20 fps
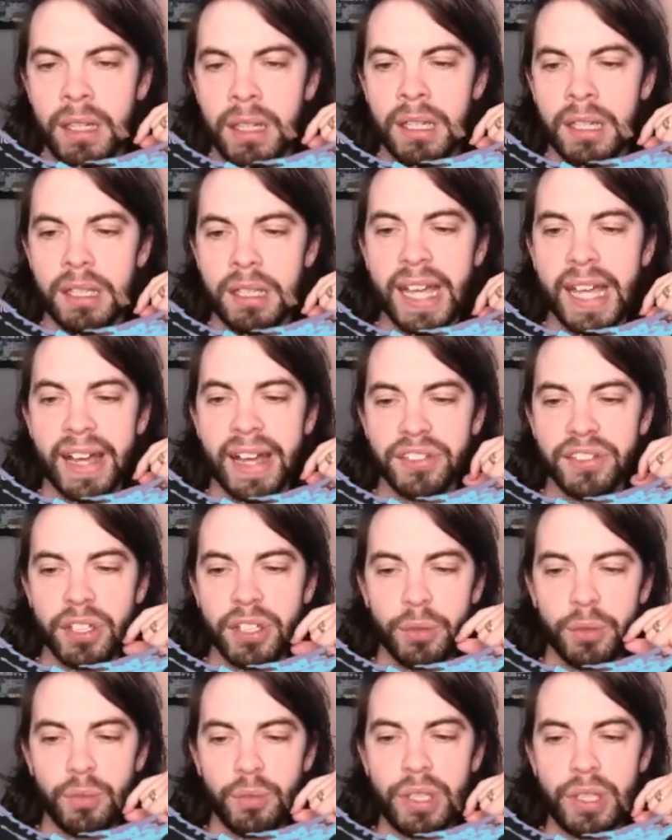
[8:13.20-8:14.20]
Yeah, so
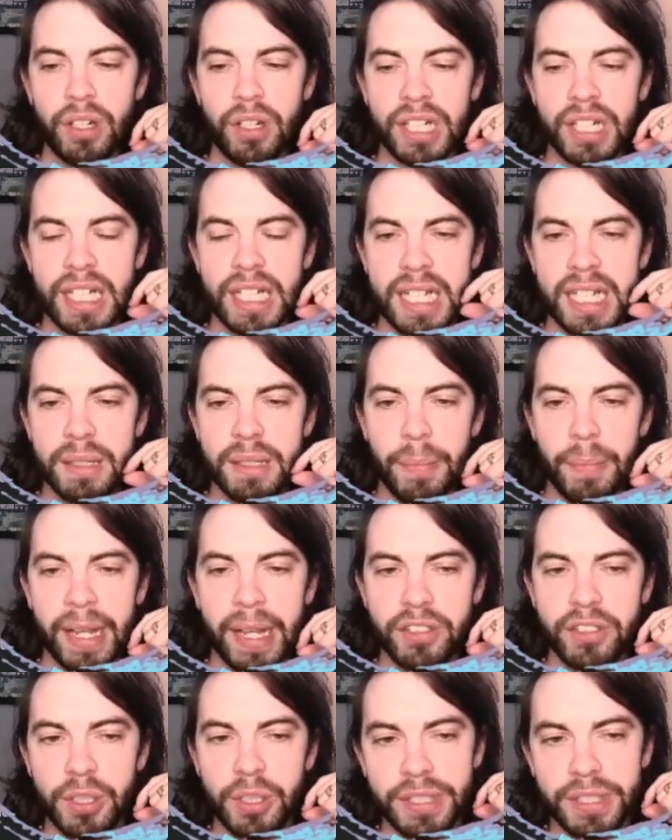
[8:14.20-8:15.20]
we're not going to pay
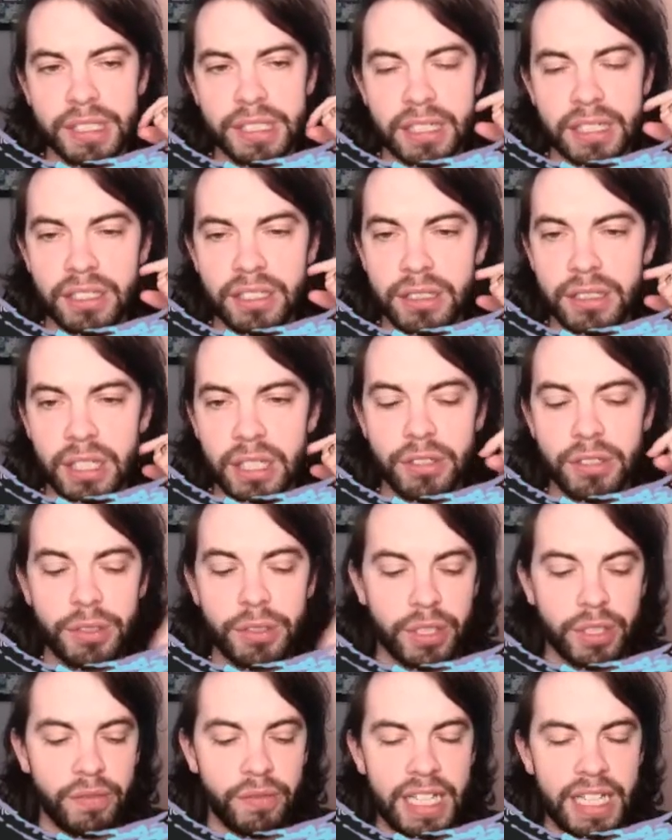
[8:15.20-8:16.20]
too much attention to the
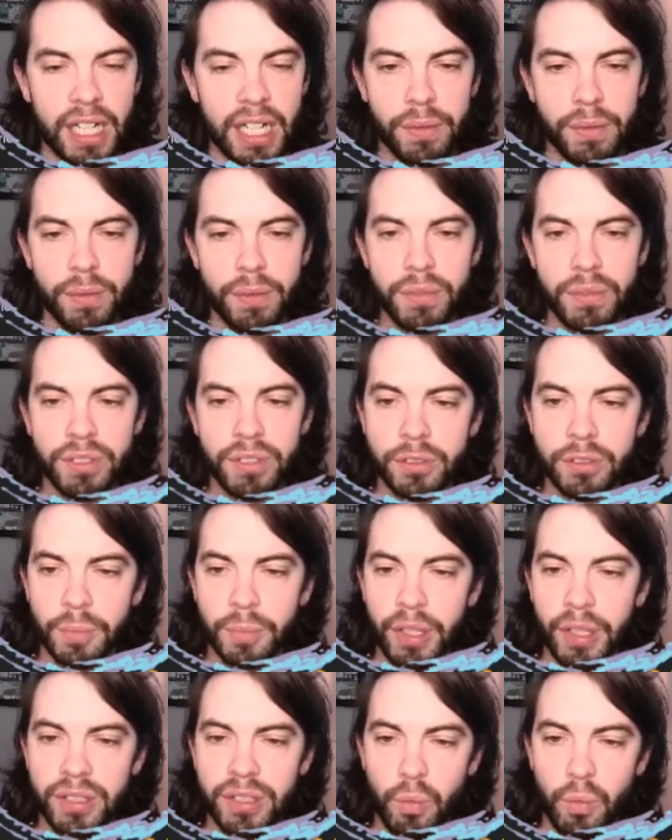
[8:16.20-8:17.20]
Torino result
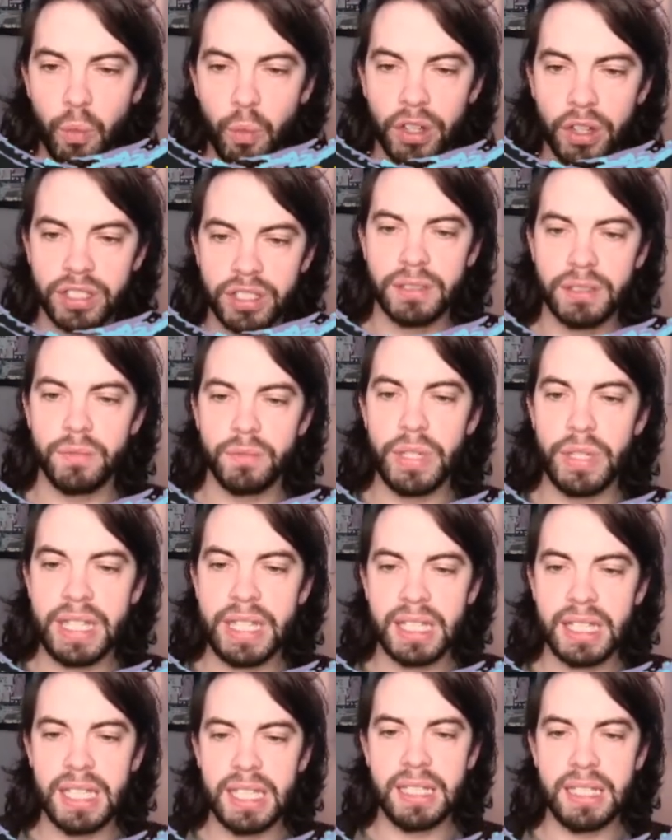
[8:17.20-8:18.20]
because it wasn't with
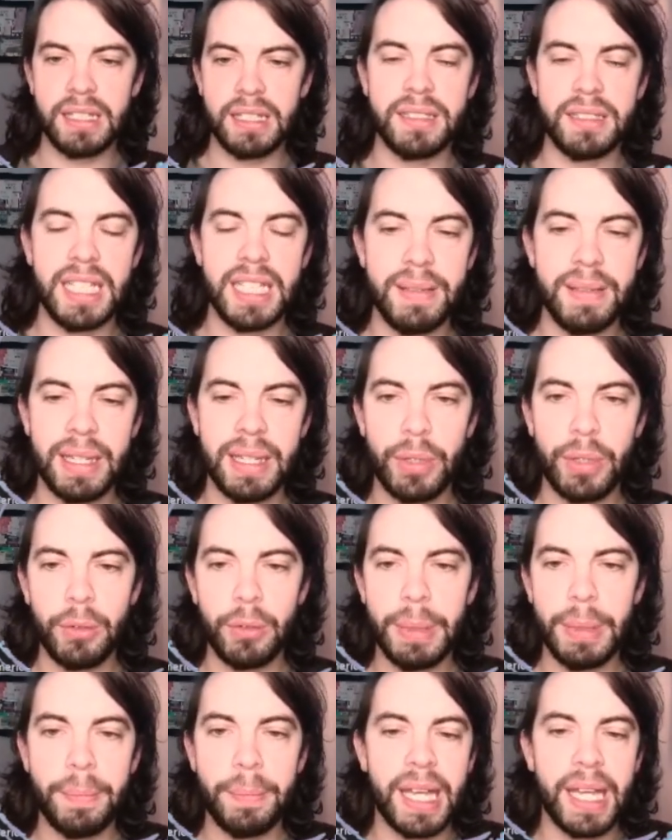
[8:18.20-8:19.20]
the team that we will
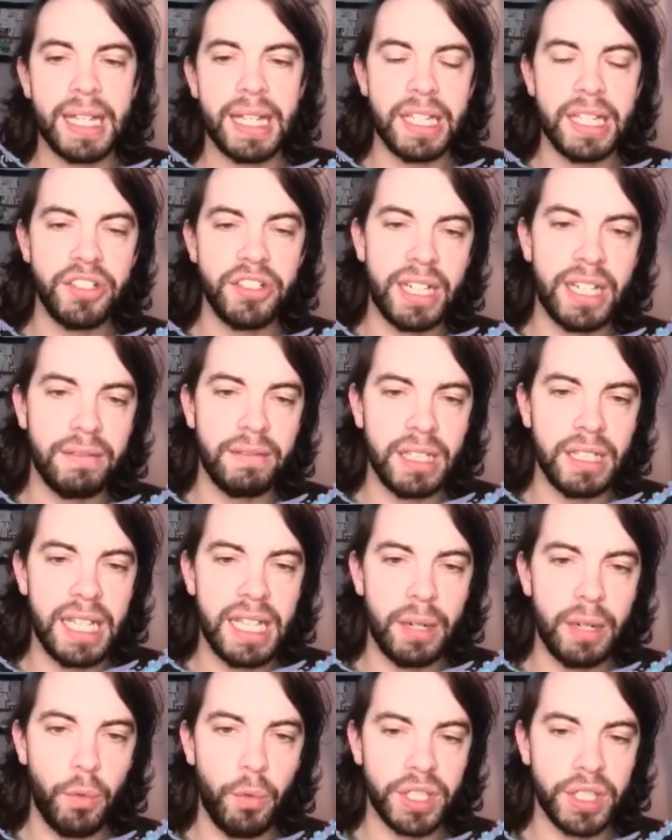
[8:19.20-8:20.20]
be picking generally, and
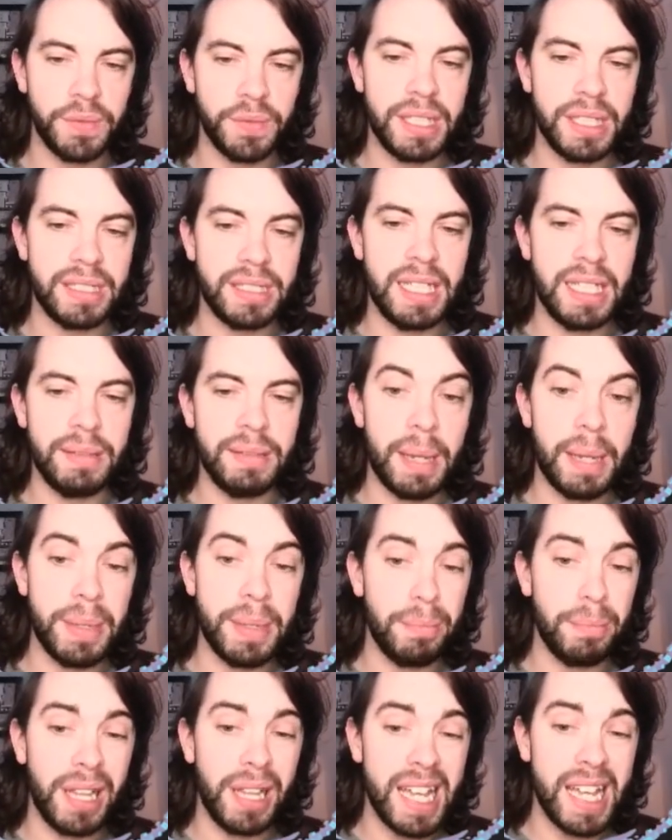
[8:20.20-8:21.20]
it wasn't with the team that had been
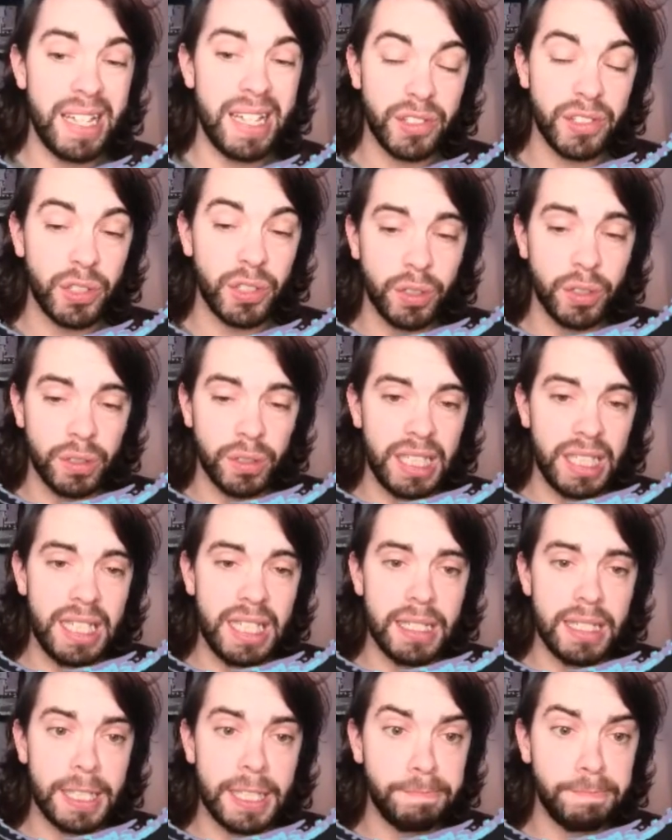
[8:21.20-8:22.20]
playing at all
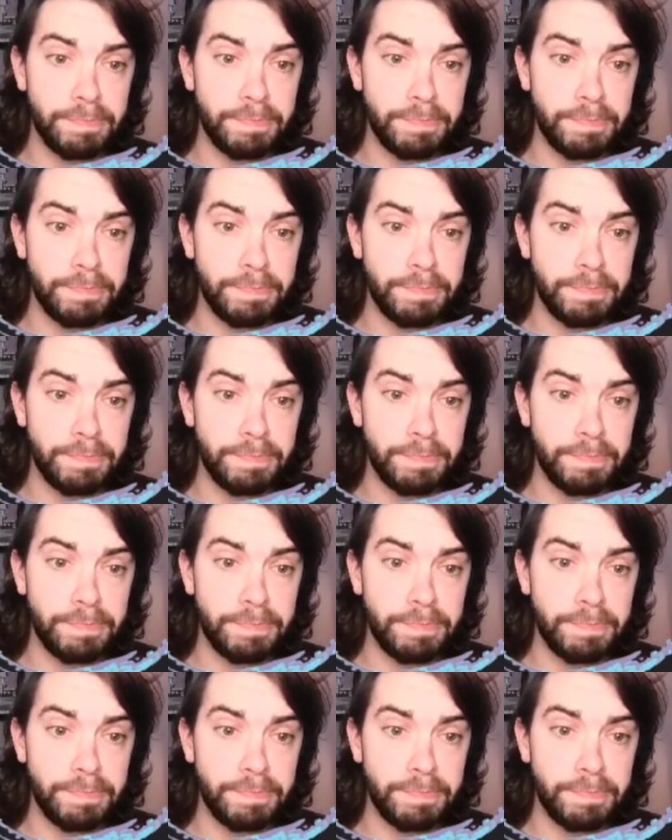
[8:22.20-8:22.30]
either.